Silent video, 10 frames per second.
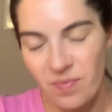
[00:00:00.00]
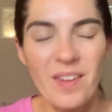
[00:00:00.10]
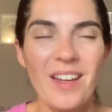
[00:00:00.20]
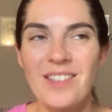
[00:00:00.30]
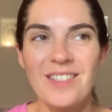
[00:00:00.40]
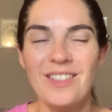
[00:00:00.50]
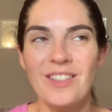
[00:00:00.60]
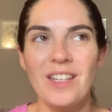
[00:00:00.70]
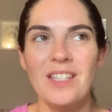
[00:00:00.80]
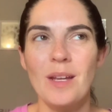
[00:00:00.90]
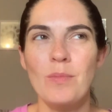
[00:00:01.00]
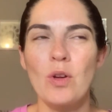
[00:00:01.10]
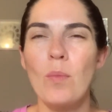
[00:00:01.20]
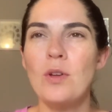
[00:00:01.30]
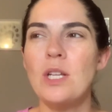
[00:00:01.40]
It seems
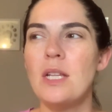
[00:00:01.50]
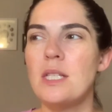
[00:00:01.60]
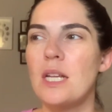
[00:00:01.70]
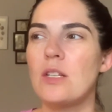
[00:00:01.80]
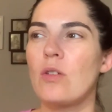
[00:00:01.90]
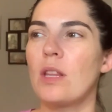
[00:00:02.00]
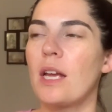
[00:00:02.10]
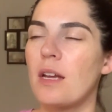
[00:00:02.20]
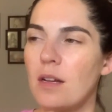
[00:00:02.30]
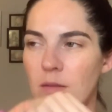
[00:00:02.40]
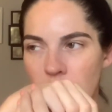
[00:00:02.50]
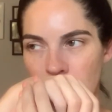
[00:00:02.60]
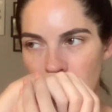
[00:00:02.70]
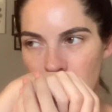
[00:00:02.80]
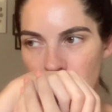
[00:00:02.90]
almost unscented, or like a
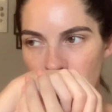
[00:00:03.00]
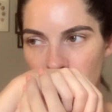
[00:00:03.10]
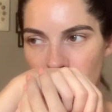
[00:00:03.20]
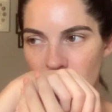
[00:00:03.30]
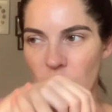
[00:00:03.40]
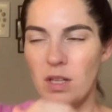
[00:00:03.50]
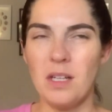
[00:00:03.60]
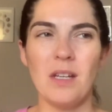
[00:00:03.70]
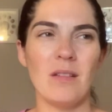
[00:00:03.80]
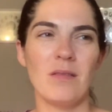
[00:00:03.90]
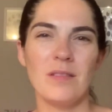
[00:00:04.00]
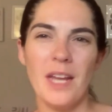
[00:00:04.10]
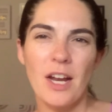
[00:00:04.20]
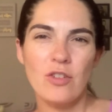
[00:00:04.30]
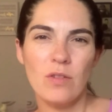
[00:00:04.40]
really
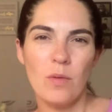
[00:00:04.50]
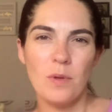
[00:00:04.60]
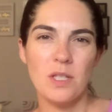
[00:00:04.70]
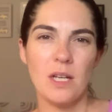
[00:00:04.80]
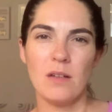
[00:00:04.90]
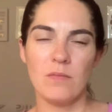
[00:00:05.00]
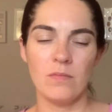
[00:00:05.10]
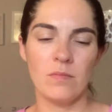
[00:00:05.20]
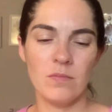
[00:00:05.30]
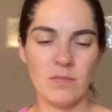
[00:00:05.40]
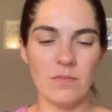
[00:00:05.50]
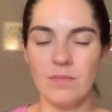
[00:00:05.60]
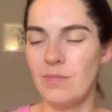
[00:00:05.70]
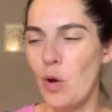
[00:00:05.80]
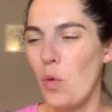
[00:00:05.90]
natural, almost like
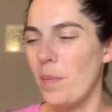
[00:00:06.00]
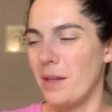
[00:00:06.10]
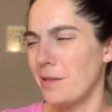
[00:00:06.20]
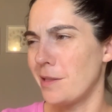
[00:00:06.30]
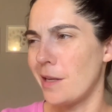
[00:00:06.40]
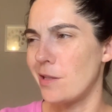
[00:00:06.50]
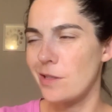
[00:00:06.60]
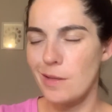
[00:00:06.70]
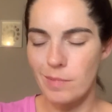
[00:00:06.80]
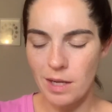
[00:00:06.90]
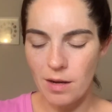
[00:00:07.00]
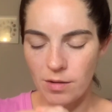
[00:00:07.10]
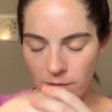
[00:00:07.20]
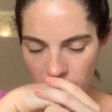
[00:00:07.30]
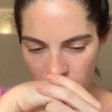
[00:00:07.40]
oatmeal scent or something. I don't
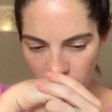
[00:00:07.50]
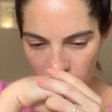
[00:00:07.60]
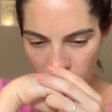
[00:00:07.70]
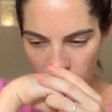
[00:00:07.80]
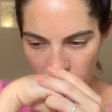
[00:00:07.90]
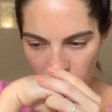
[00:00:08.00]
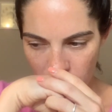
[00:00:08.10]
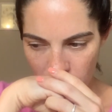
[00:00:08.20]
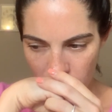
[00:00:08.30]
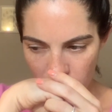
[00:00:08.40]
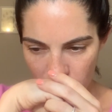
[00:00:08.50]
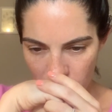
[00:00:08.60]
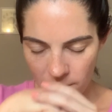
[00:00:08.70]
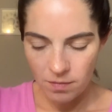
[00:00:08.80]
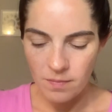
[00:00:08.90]

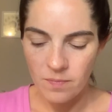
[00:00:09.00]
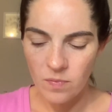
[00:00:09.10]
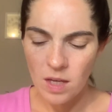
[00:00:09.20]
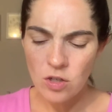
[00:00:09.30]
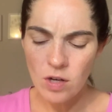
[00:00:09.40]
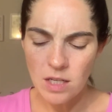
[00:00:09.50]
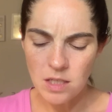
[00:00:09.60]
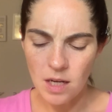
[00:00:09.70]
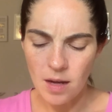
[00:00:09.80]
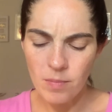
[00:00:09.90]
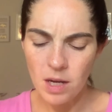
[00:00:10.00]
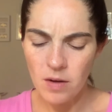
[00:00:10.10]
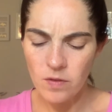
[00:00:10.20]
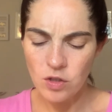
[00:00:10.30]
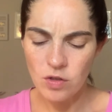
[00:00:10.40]
know. Interesting. I'm kind
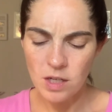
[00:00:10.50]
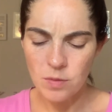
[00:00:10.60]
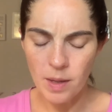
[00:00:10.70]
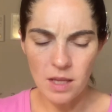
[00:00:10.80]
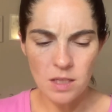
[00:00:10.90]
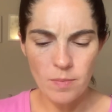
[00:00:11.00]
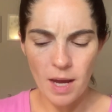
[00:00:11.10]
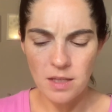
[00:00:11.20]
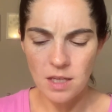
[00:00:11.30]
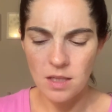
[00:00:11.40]
of intrigued by this mask.